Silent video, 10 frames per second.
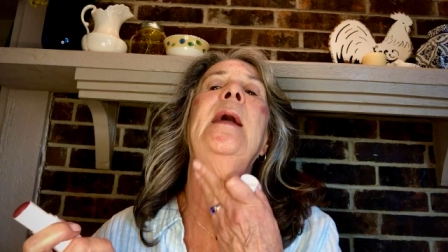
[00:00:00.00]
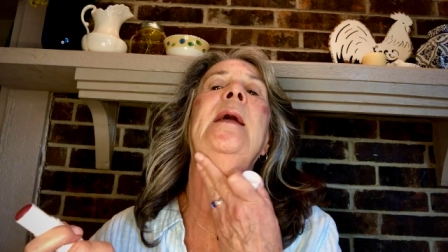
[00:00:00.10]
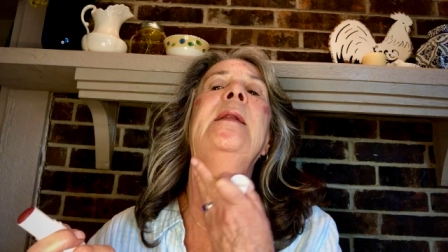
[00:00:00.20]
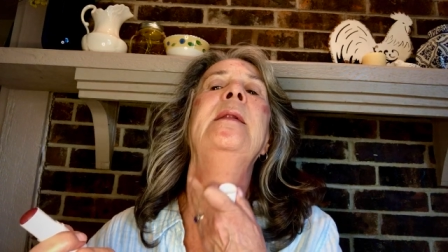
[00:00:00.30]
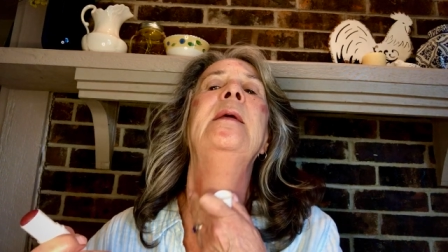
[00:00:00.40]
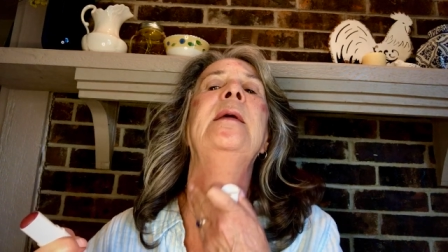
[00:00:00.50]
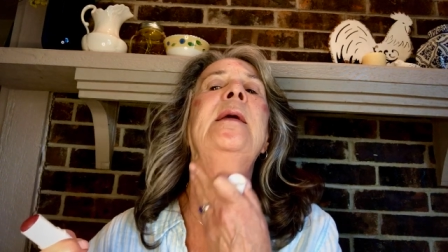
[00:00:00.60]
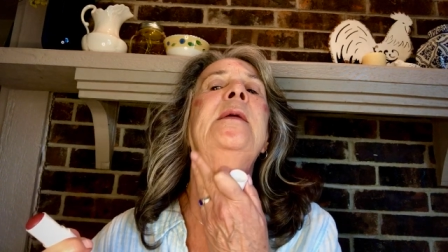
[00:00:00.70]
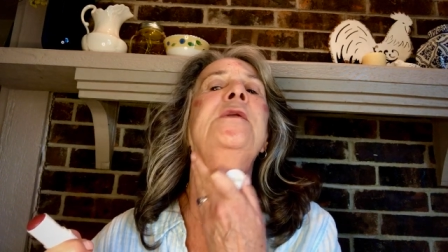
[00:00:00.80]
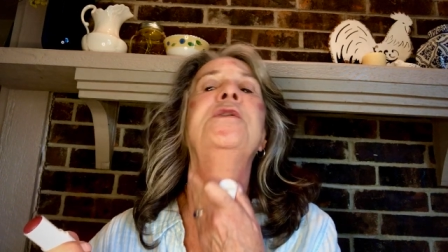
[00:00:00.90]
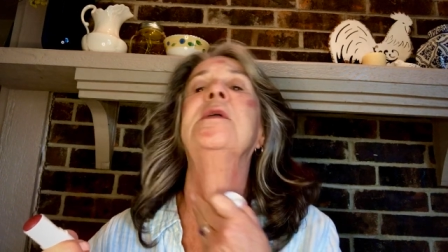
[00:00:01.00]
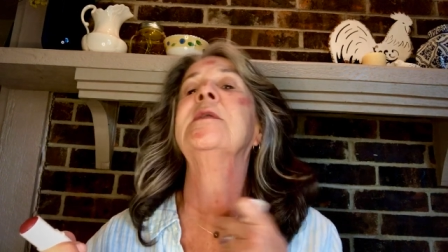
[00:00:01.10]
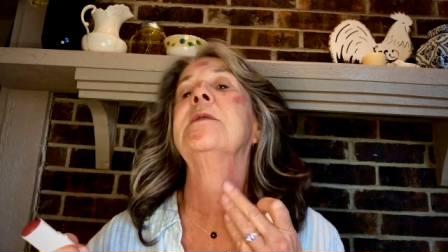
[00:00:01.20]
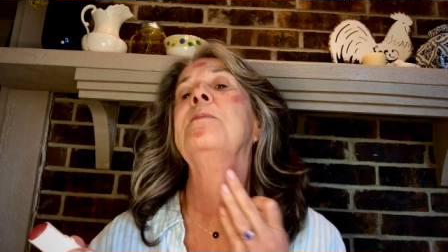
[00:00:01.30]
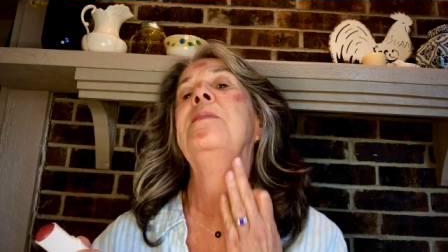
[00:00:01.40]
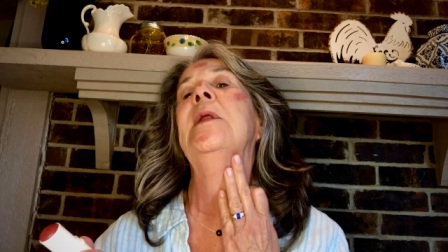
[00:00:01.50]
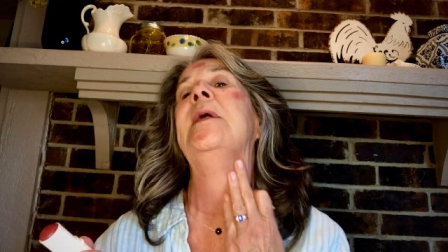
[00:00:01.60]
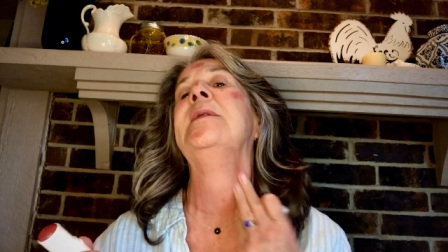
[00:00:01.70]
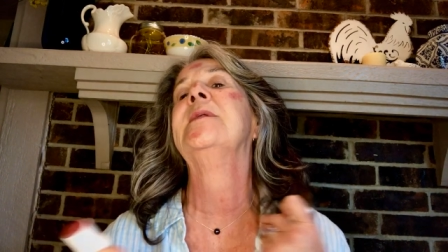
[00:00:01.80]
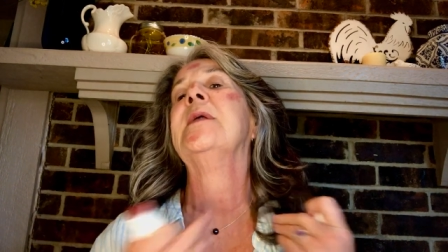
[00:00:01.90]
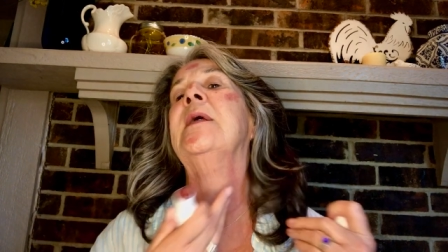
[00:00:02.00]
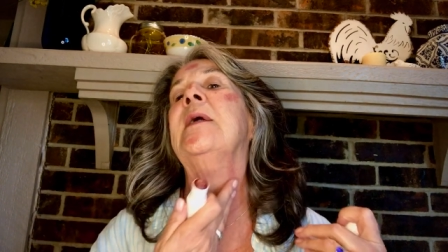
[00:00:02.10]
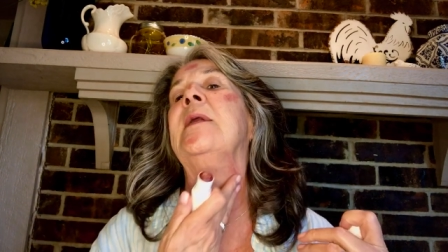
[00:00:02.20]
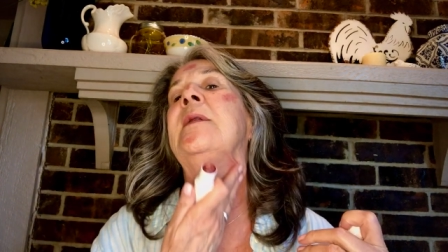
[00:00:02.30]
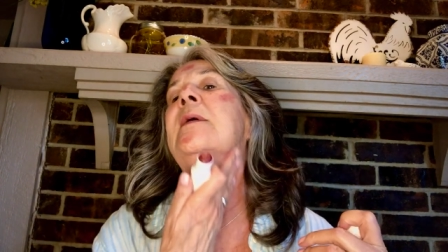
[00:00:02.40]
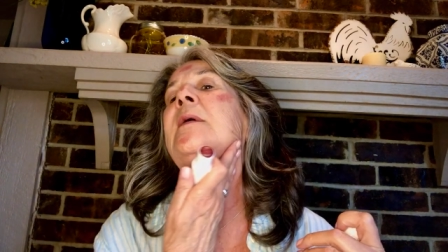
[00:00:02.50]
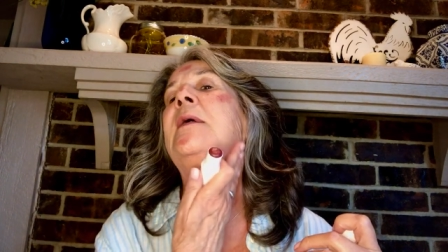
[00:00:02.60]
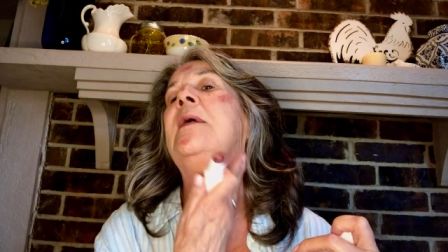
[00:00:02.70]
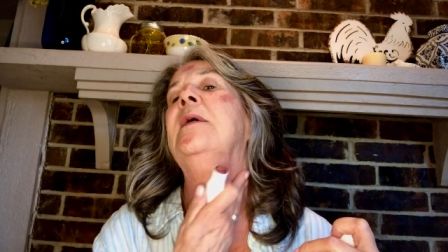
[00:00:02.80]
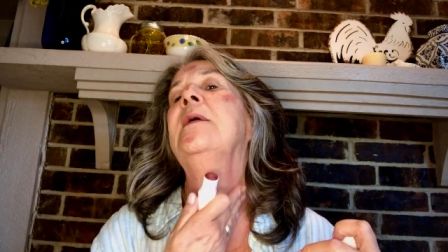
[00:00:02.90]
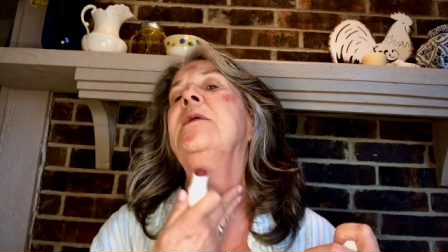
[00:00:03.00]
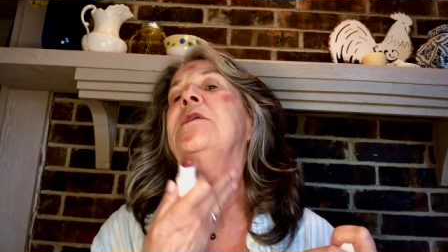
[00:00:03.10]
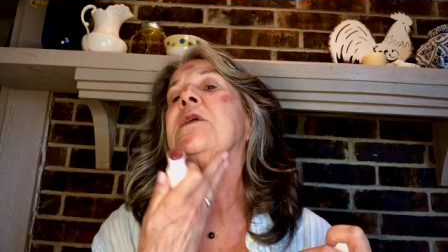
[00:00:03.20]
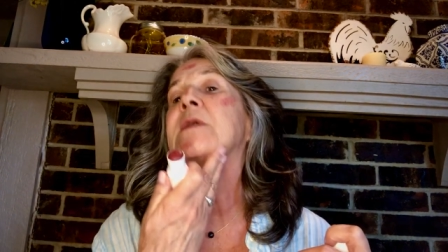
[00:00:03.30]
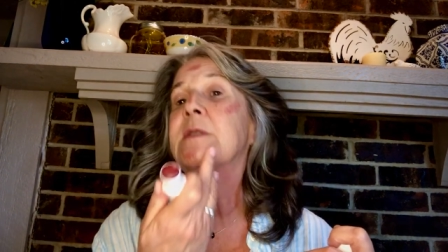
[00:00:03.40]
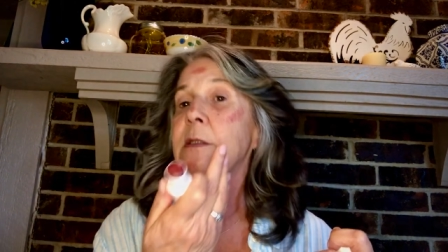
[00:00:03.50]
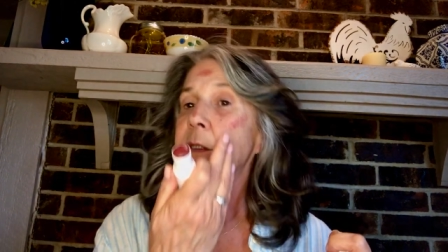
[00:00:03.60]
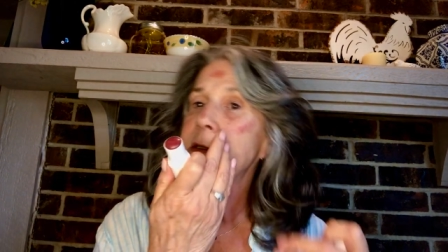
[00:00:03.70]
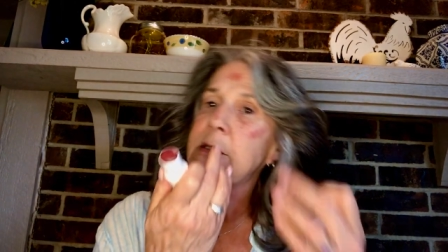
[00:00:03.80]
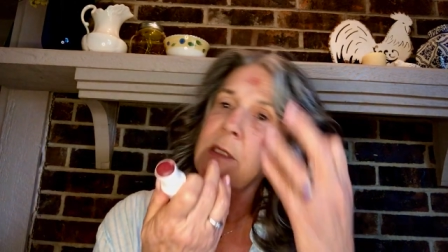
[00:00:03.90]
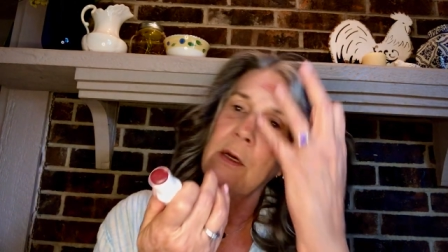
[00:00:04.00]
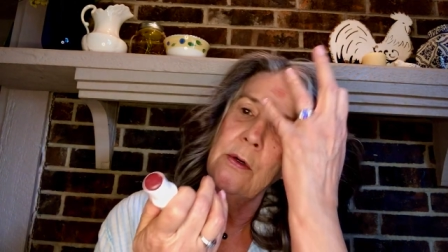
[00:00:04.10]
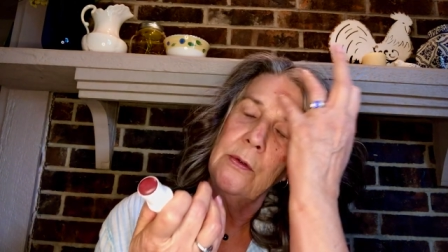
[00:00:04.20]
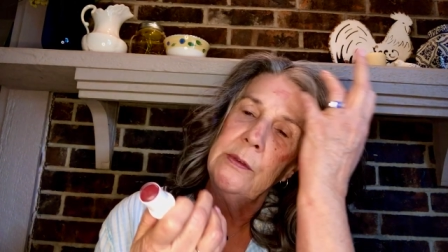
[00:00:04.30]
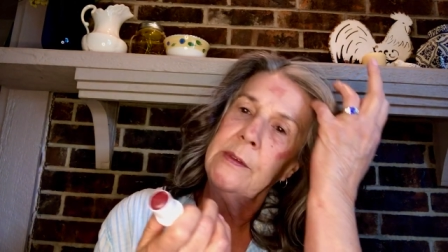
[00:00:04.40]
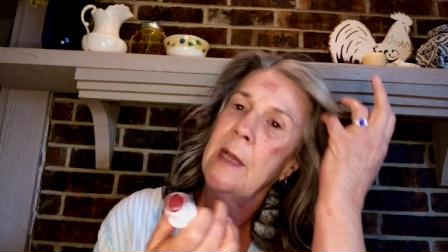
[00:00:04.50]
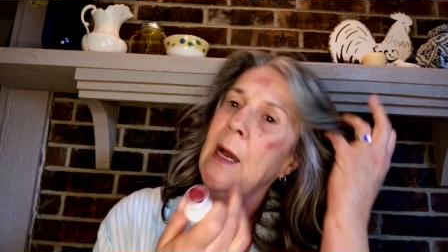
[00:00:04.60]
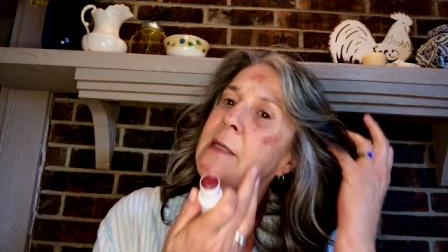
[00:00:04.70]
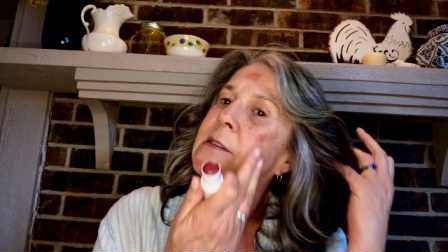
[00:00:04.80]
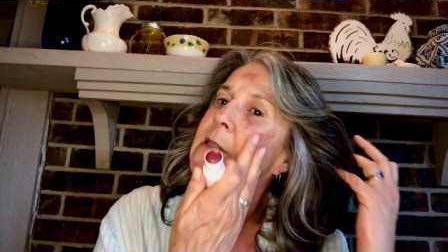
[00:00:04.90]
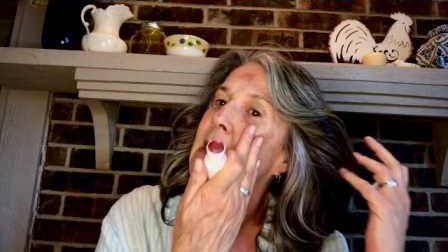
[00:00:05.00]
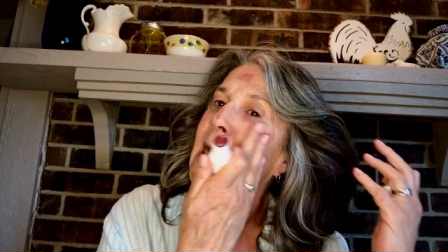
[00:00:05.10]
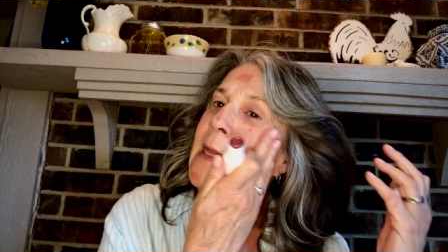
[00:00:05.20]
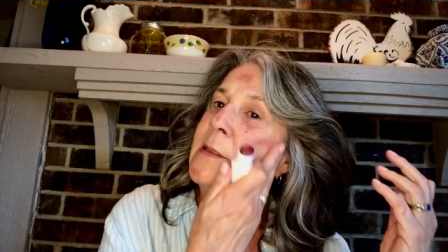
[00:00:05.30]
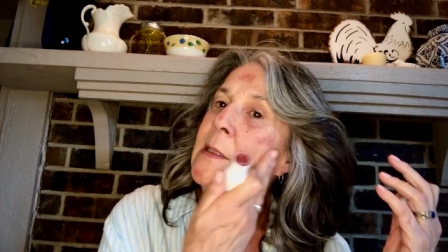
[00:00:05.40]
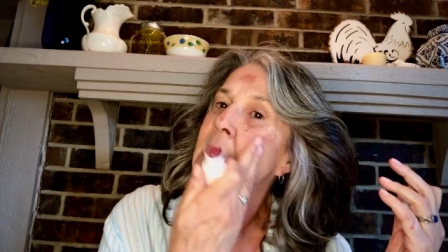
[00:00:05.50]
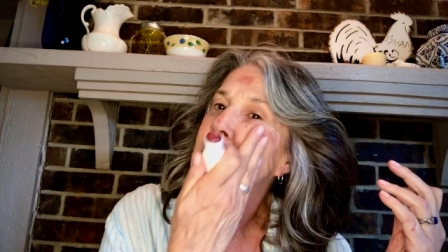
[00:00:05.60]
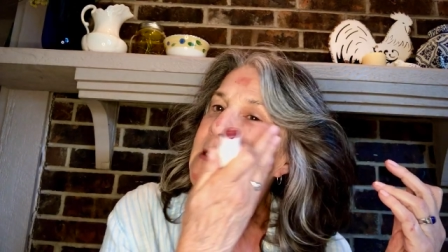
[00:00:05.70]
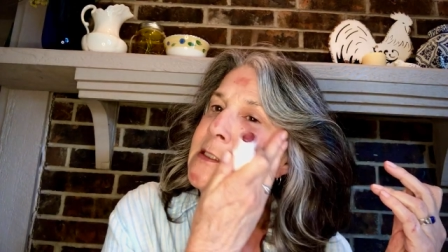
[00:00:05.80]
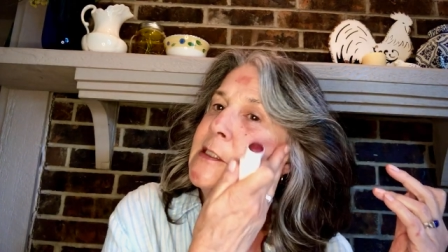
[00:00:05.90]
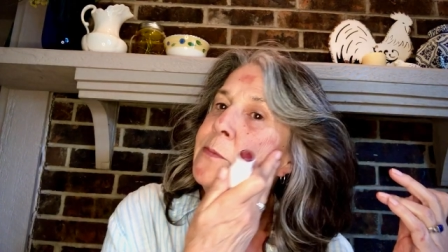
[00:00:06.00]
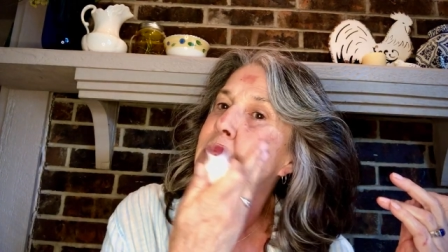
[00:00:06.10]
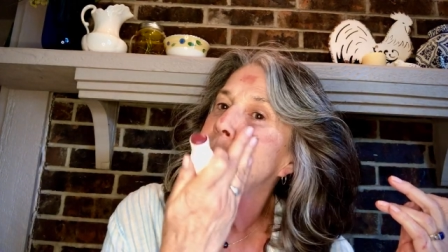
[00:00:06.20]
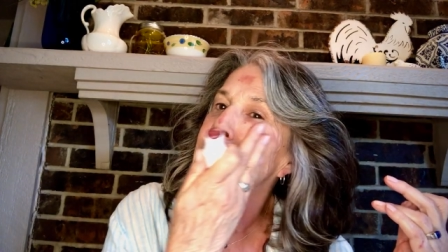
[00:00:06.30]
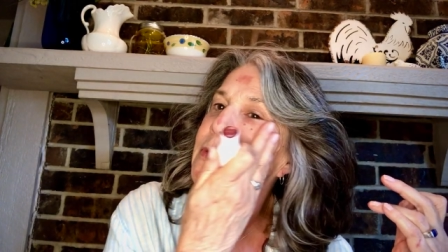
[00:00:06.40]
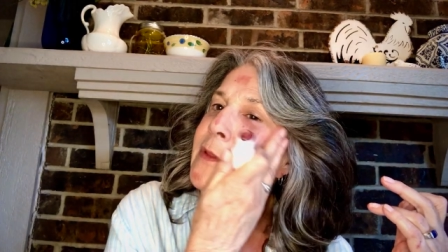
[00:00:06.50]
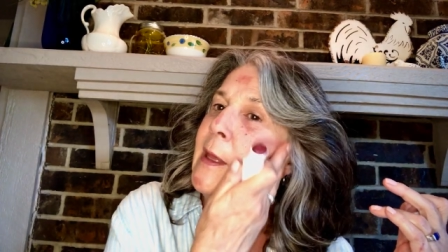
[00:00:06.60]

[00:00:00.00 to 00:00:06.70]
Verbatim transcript: And it just blends in just so nice and smooth